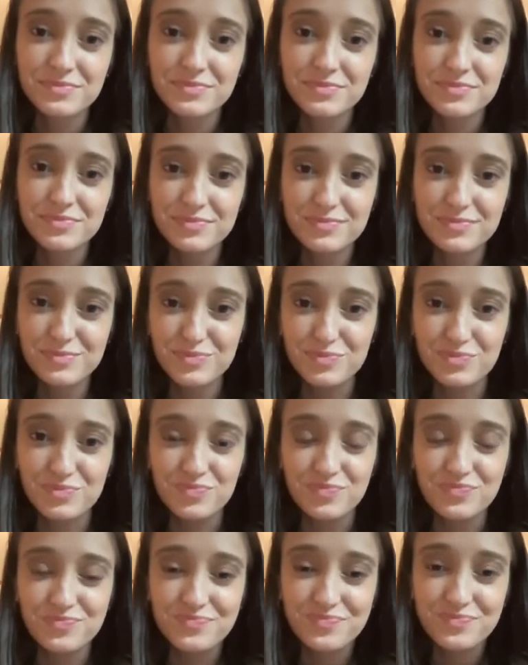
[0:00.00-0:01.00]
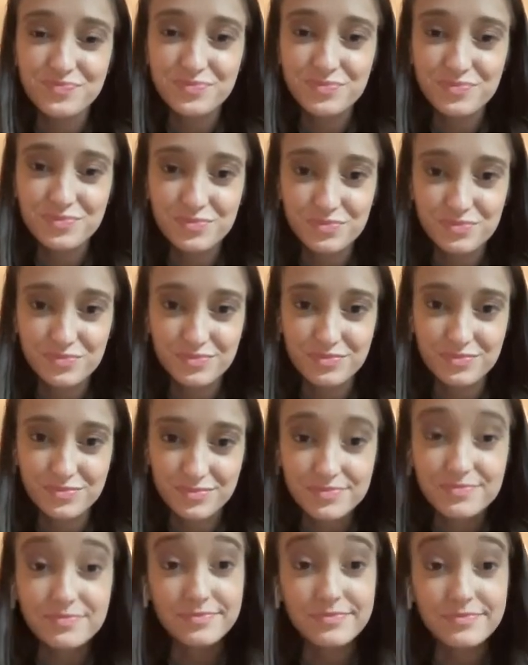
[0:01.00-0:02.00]

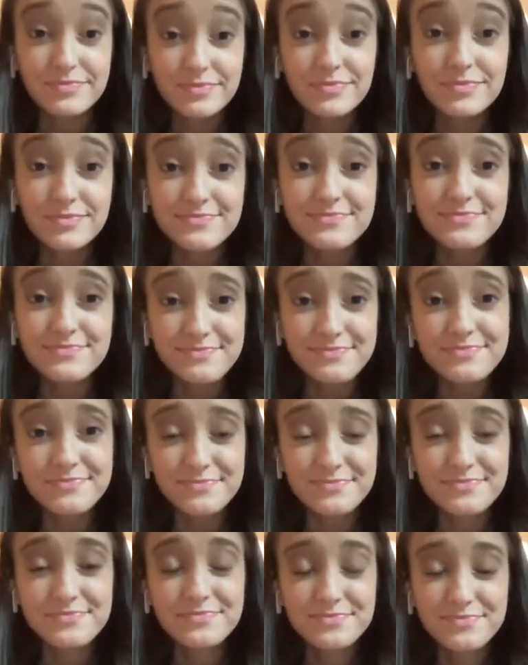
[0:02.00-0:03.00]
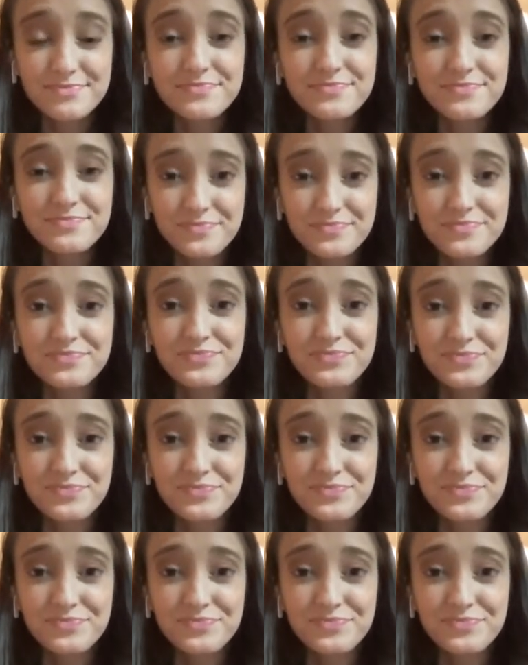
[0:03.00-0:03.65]
[no speech]